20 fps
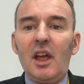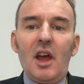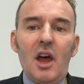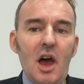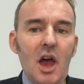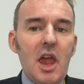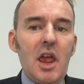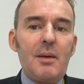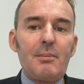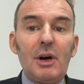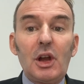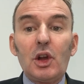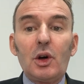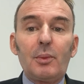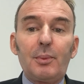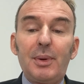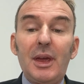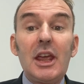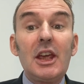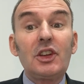It might not
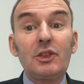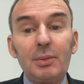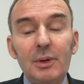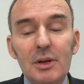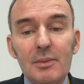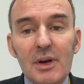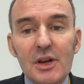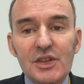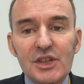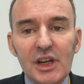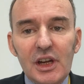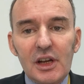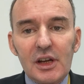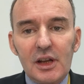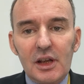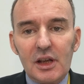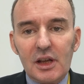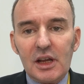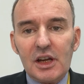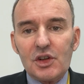appear to be the most
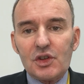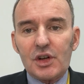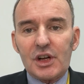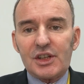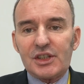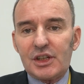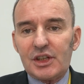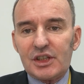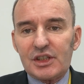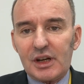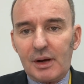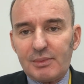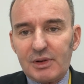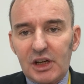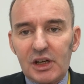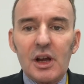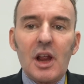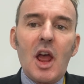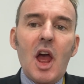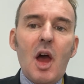interesting subject,